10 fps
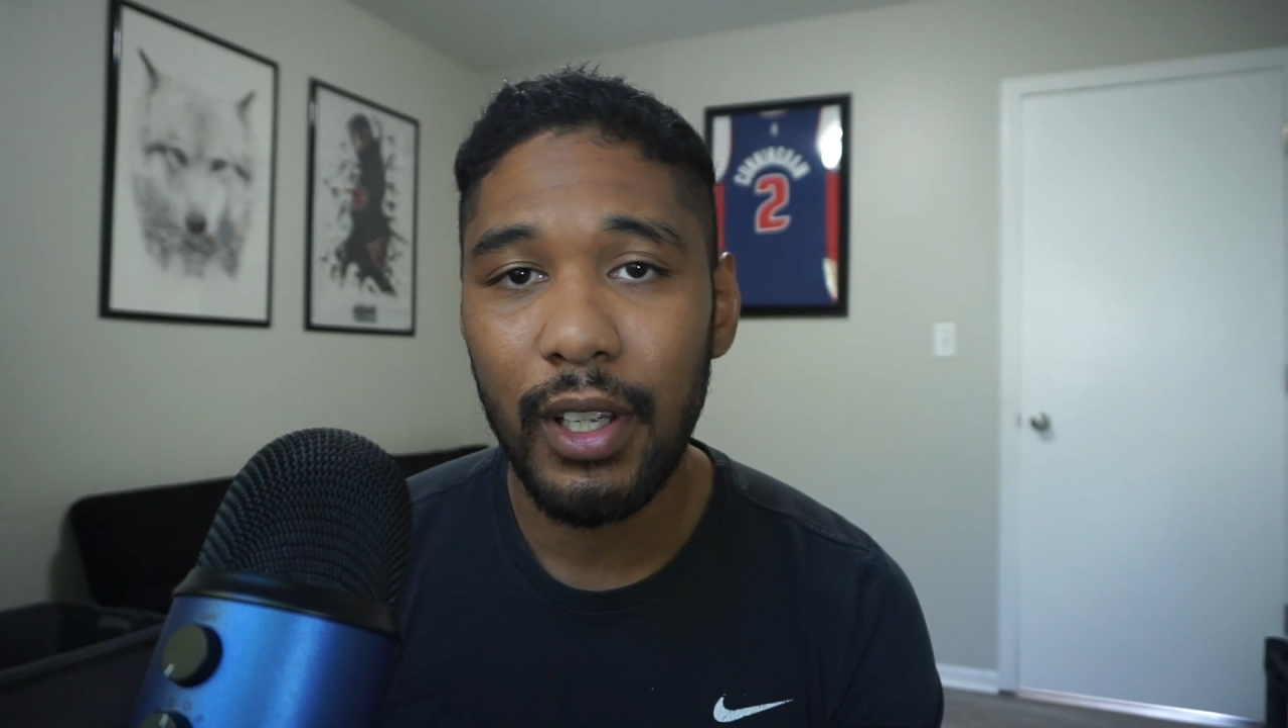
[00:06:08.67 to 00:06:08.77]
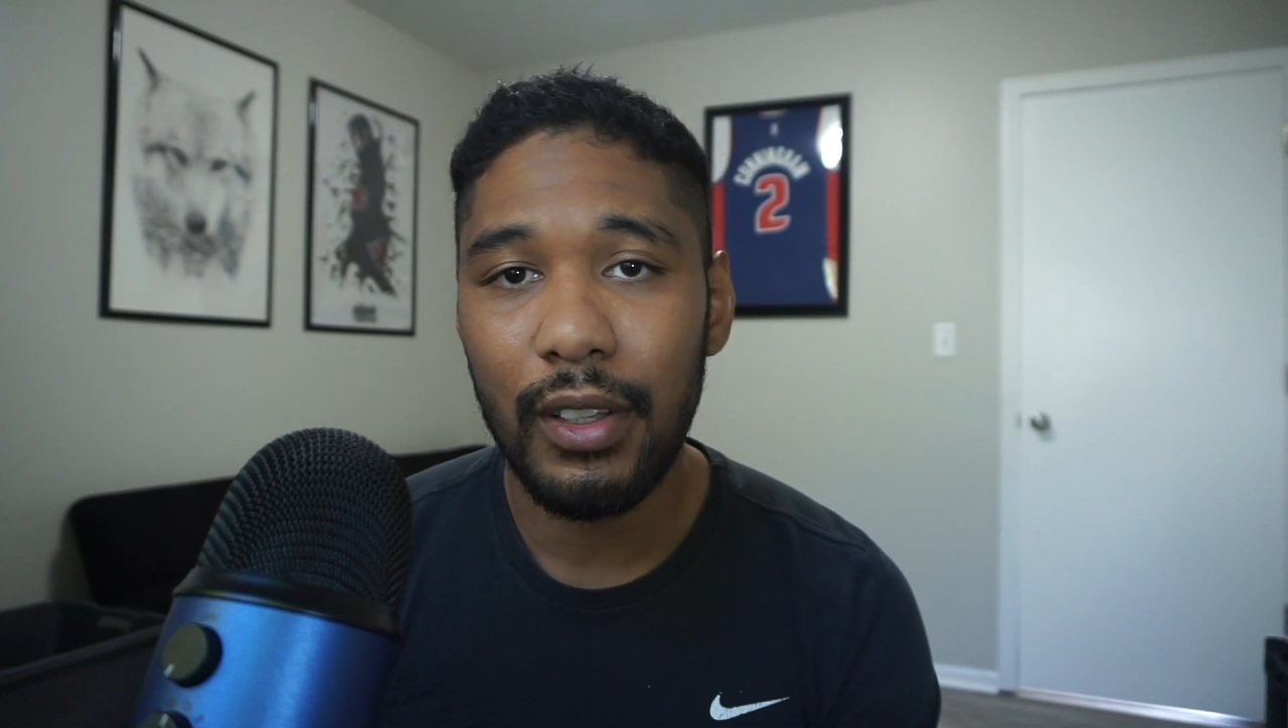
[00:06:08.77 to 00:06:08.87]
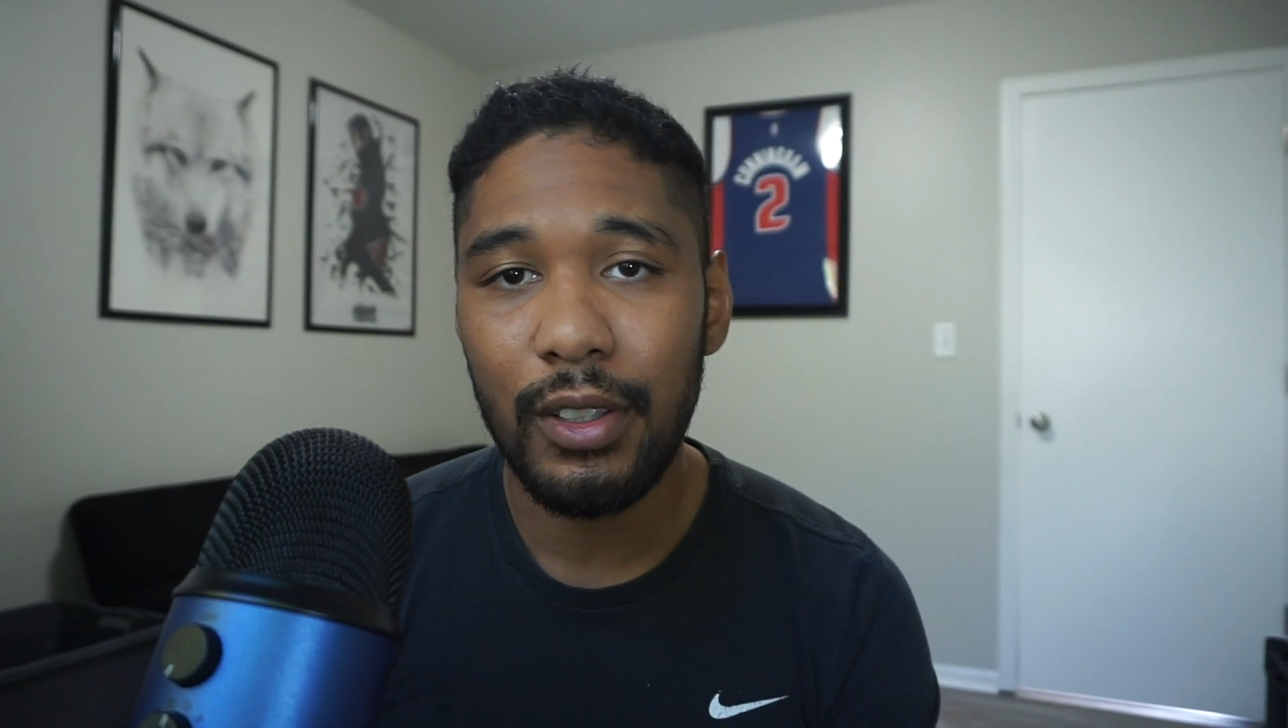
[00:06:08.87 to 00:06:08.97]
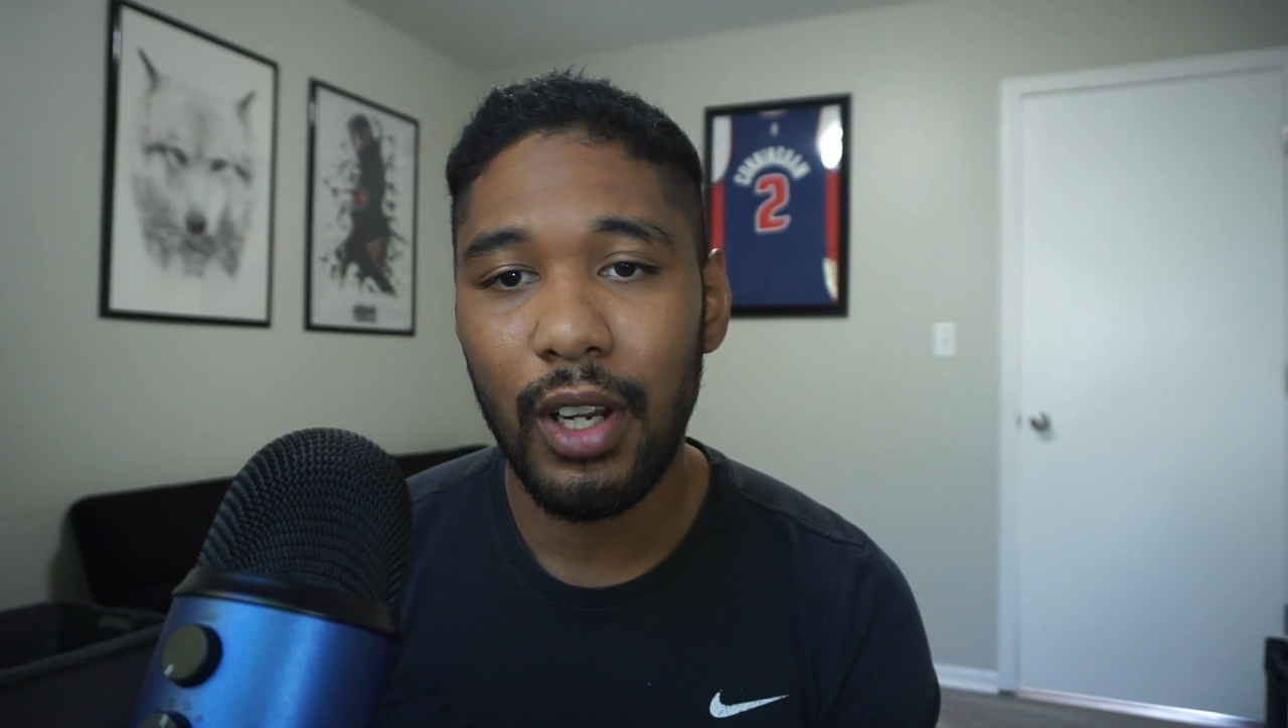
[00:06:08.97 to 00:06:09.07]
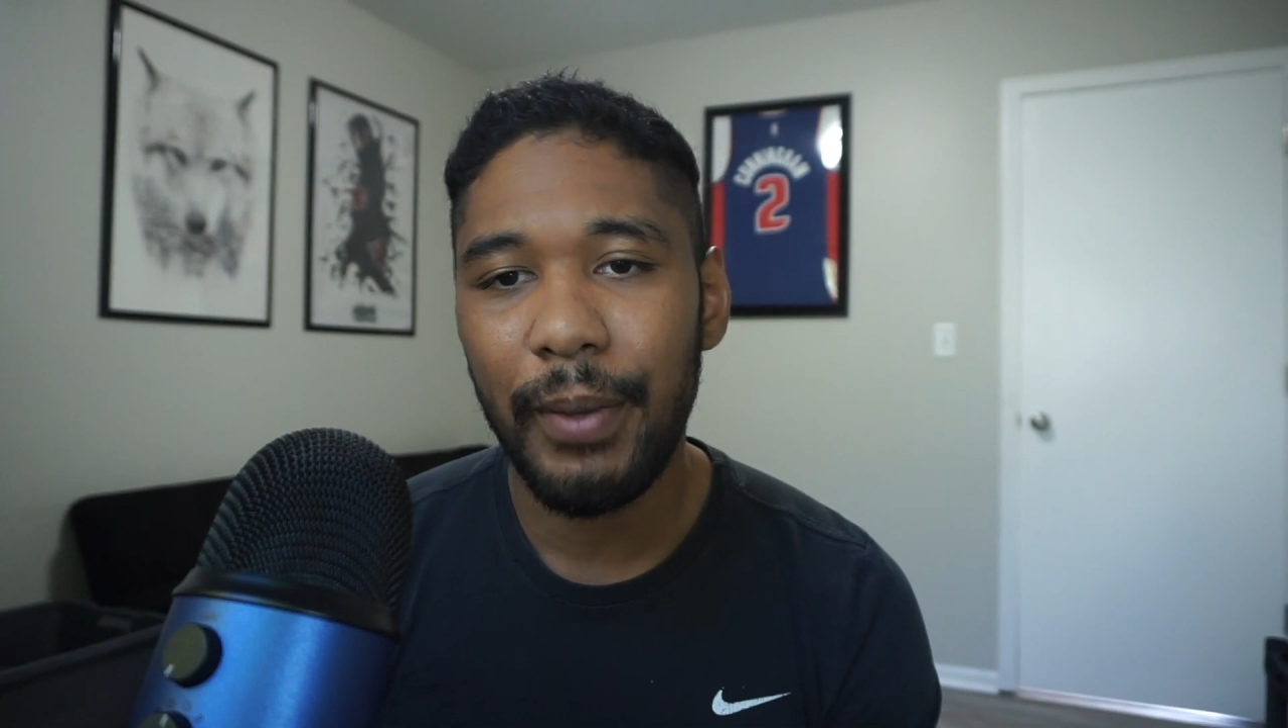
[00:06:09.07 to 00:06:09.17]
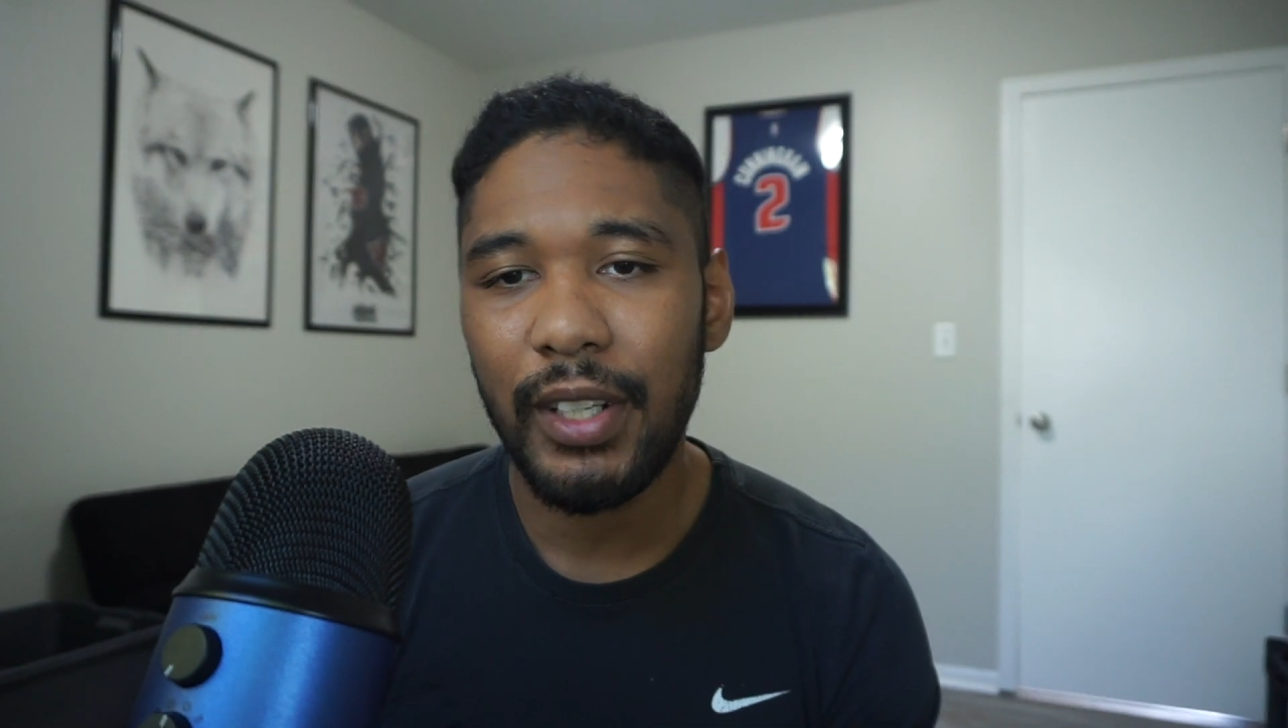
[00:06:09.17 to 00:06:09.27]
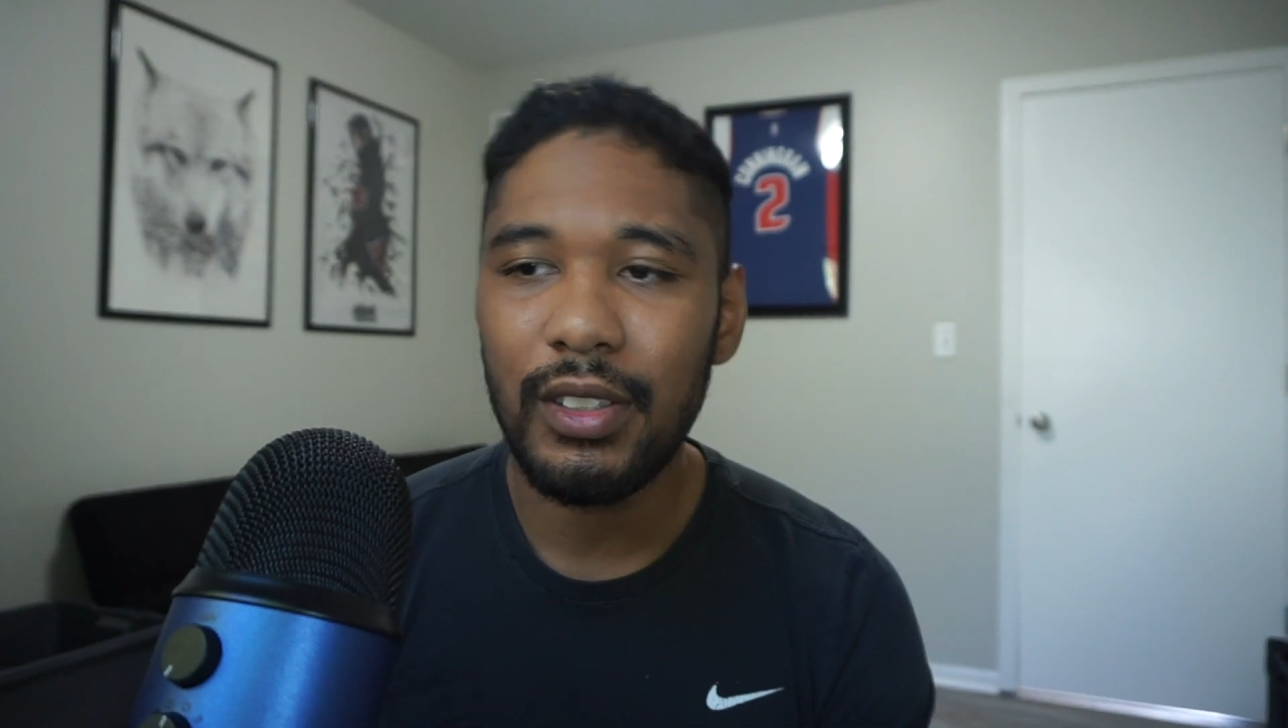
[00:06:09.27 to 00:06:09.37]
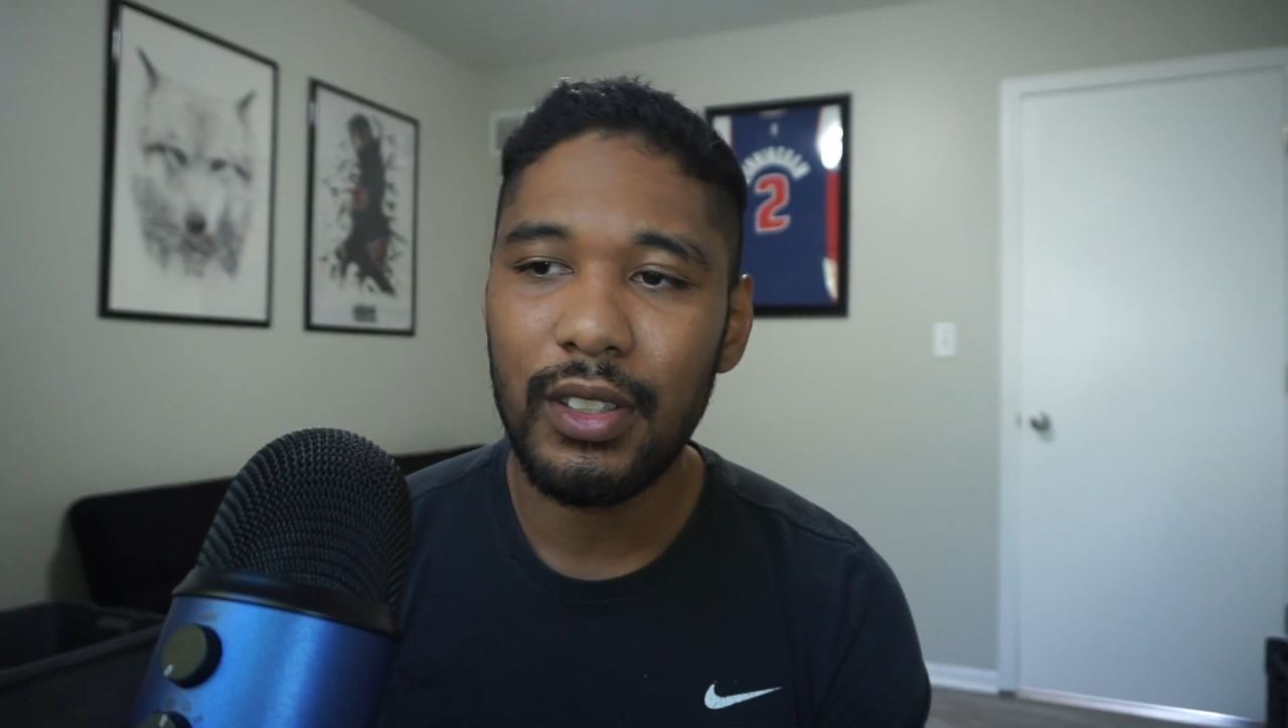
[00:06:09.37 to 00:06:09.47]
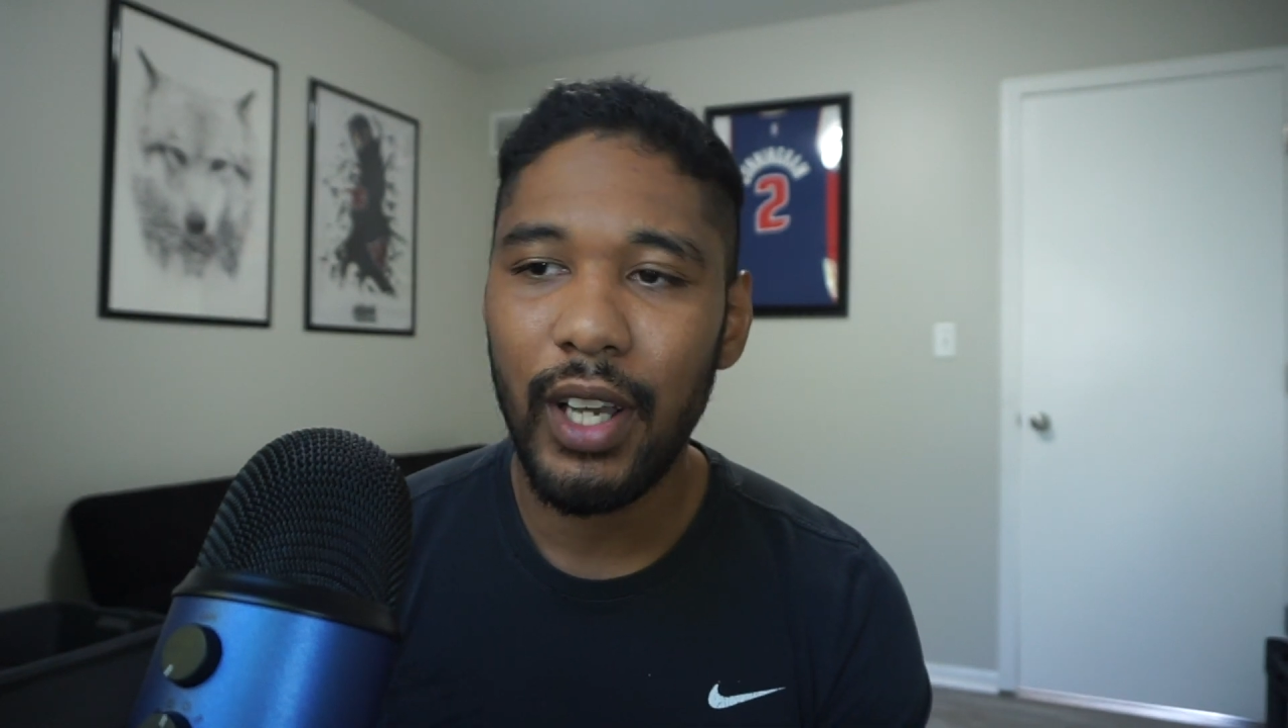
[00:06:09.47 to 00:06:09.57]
that I'm actually